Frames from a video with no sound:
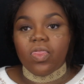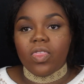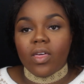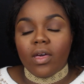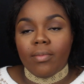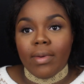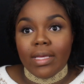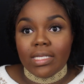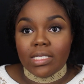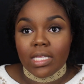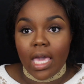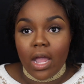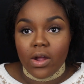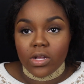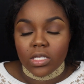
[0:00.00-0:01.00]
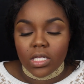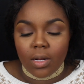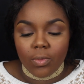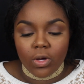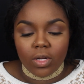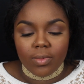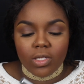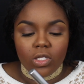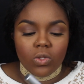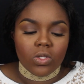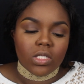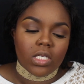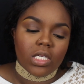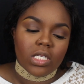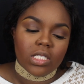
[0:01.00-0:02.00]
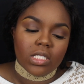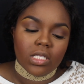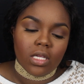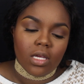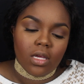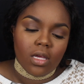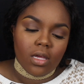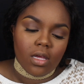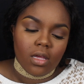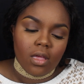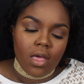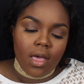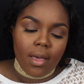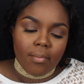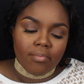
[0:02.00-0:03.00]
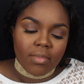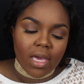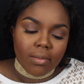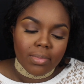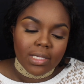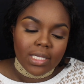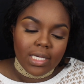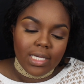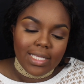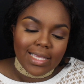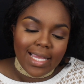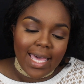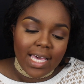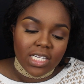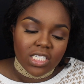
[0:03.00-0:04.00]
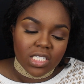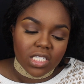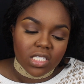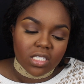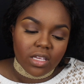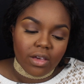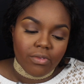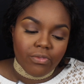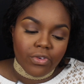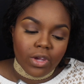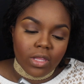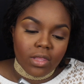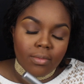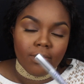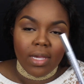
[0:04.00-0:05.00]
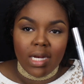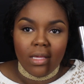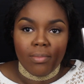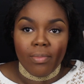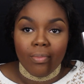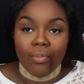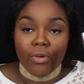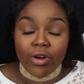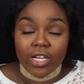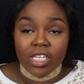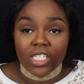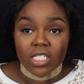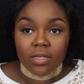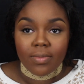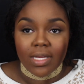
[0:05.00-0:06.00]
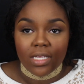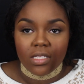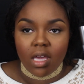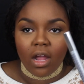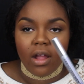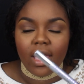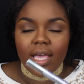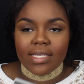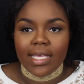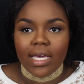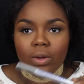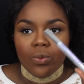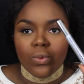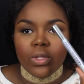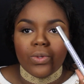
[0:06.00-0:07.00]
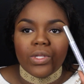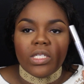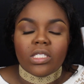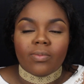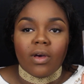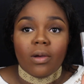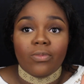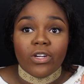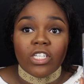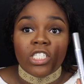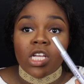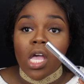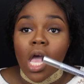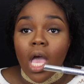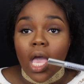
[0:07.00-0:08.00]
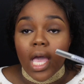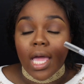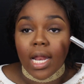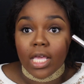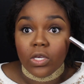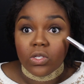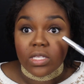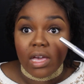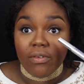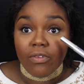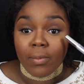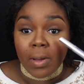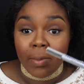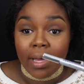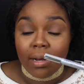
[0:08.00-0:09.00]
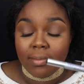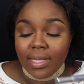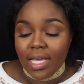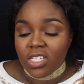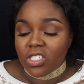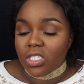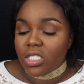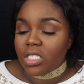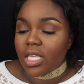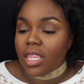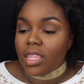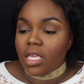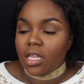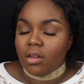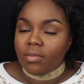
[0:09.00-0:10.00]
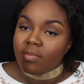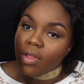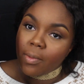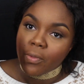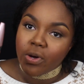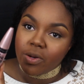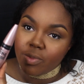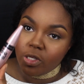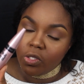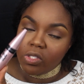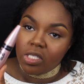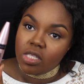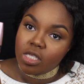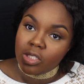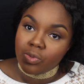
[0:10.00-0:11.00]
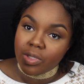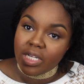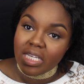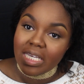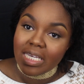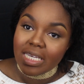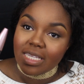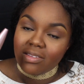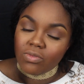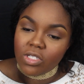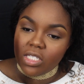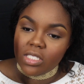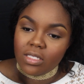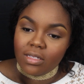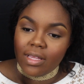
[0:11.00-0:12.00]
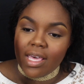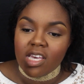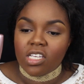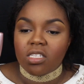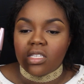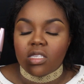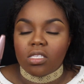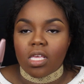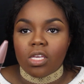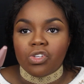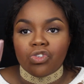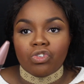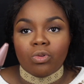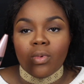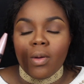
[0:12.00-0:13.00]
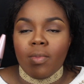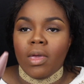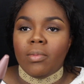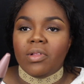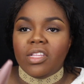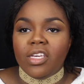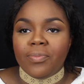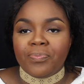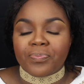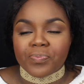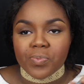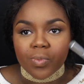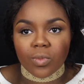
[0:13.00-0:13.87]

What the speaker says: And the mascaras I'm going to be using is the Maybelline Lash Discovery, the mini brush mascara. It has like a really small brush, and I use that for my bottom lashes. And then I'm going to be using this one again, which is the Lash Sensational by Maybelline.